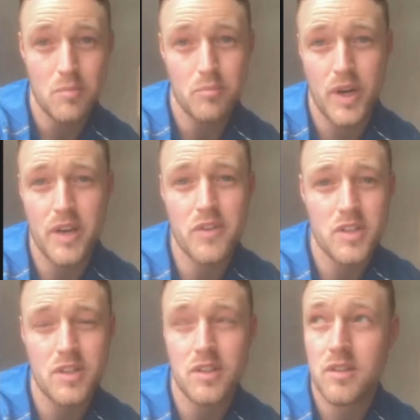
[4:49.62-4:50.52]

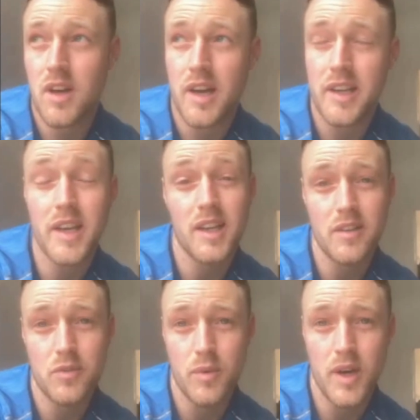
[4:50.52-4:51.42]
previous at
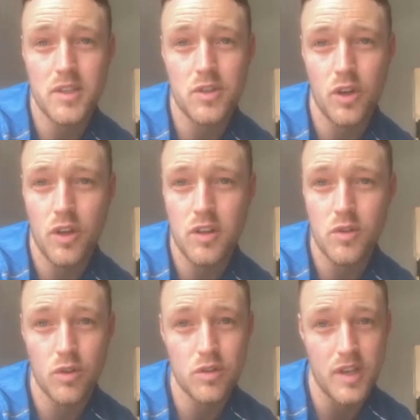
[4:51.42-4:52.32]
Aycliffe, where I'd scored all the
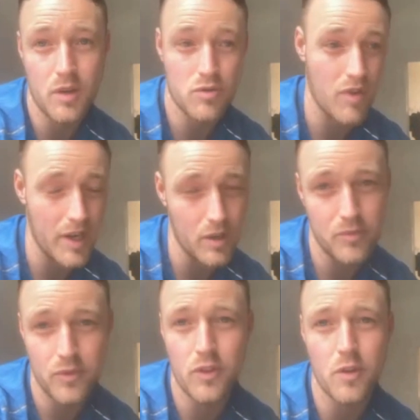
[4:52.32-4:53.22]
goals and I was right up
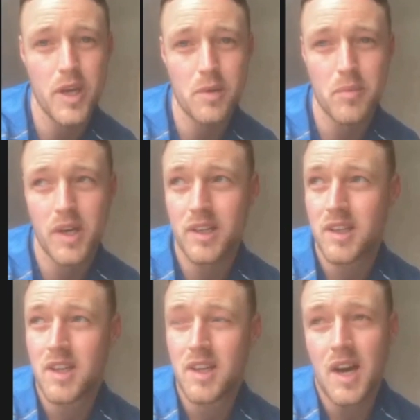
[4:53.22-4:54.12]
front, the main man.
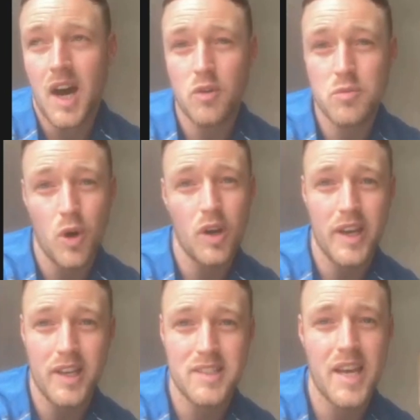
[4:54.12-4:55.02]
I was more
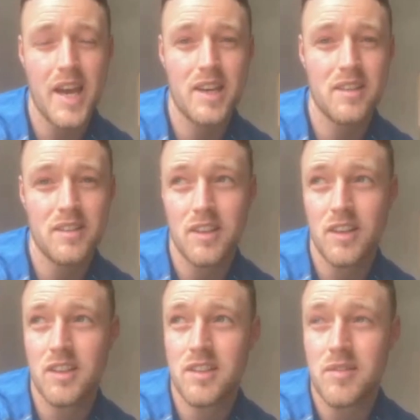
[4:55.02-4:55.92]
like a 10,
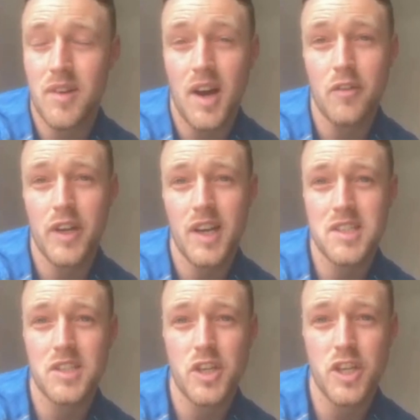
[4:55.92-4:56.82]
and I
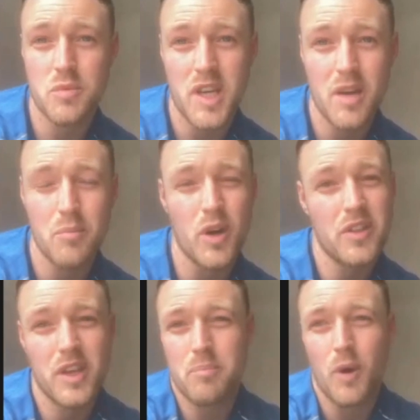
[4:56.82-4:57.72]
realised I changed my game. But I
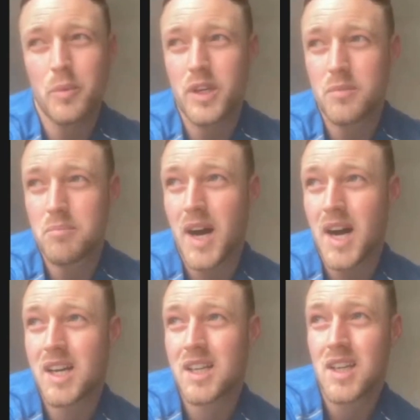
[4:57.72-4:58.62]
think Bobby and
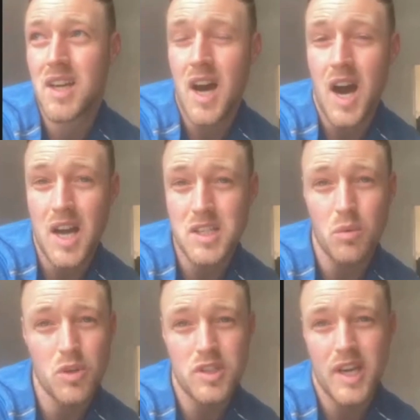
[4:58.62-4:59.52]
Mark, as I
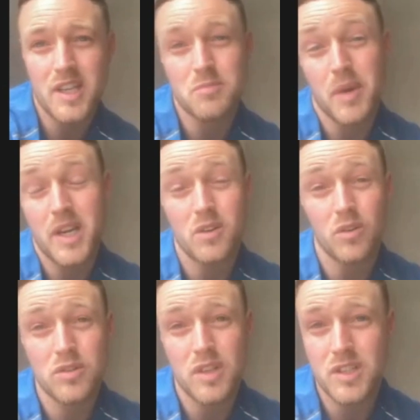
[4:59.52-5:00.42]
wasn't getting as many
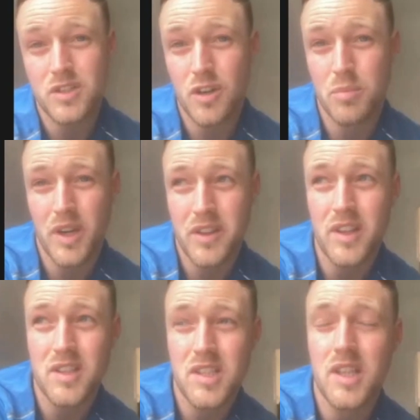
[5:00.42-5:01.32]
goals last year, but I
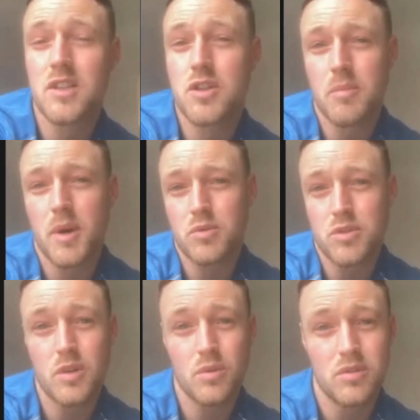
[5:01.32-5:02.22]
think he's seen the job I was
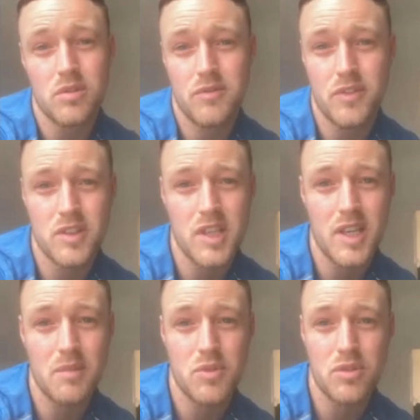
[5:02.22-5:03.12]
doing for the
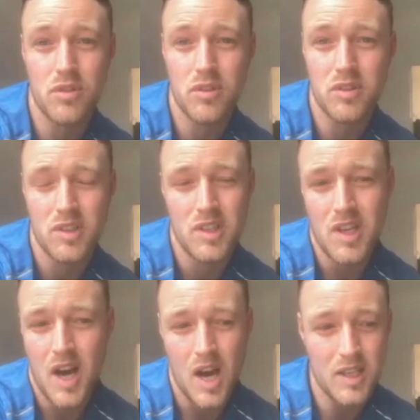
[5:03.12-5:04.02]
team, so
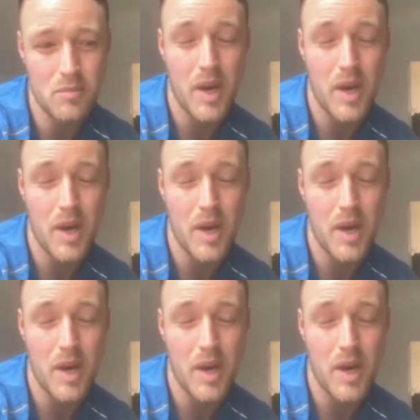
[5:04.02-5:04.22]
I didn't